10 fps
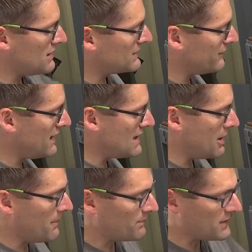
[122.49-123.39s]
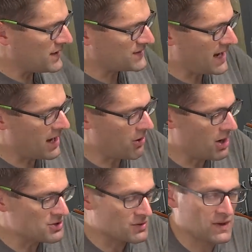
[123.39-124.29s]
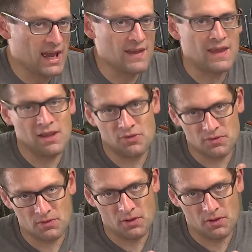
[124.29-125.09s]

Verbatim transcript: in this video is how on your lathe, and